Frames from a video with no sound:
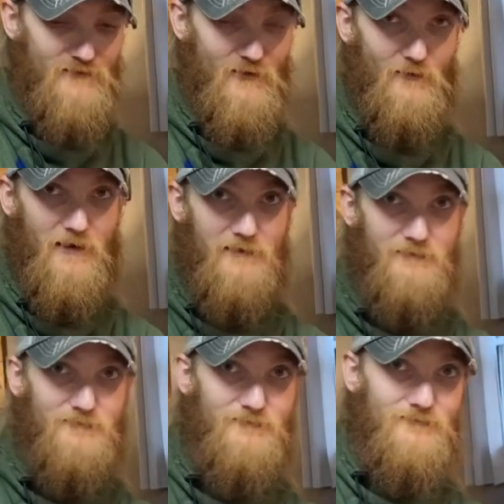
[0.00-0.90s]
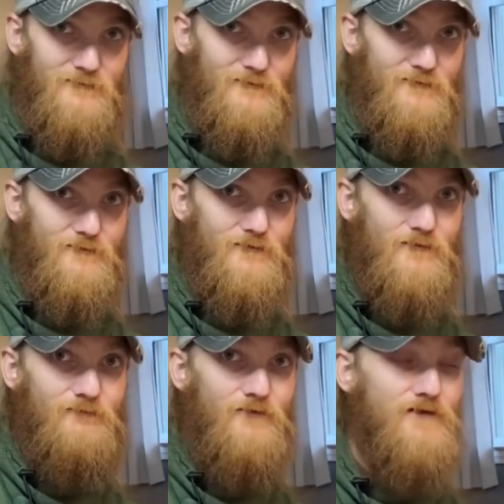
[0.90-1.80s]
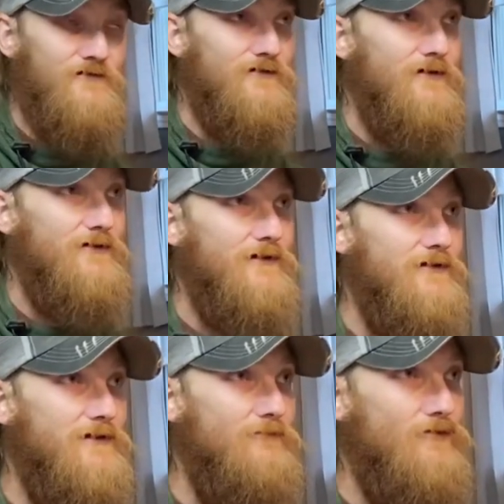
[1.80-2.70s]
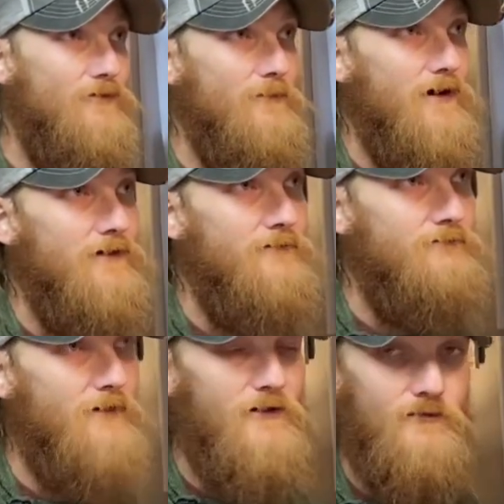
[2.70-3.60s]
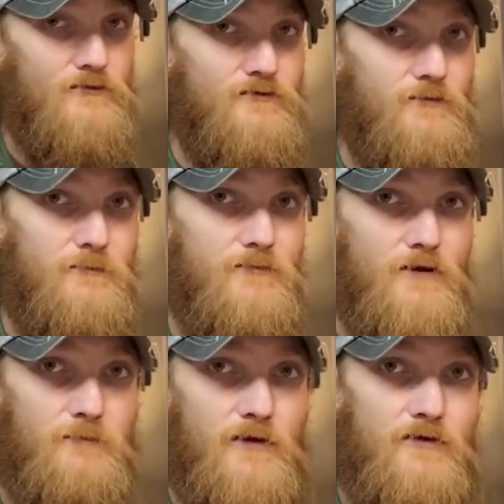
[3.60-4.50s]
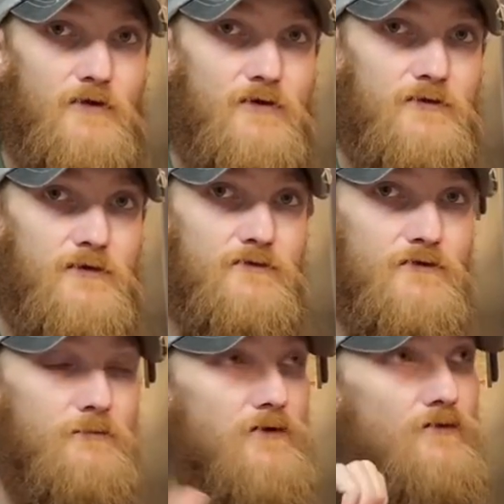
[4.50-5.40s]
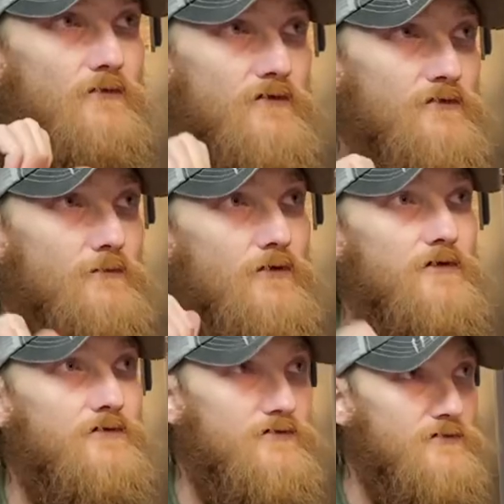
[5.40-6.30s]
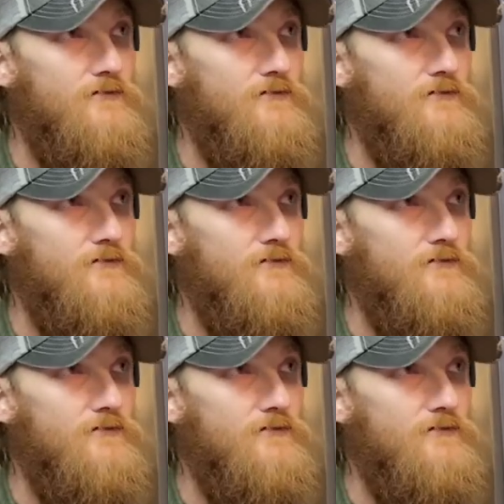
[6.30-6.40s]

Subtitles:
So I finished it. And then one of my followers picked me up at Oconee and took me to Russell Ridge.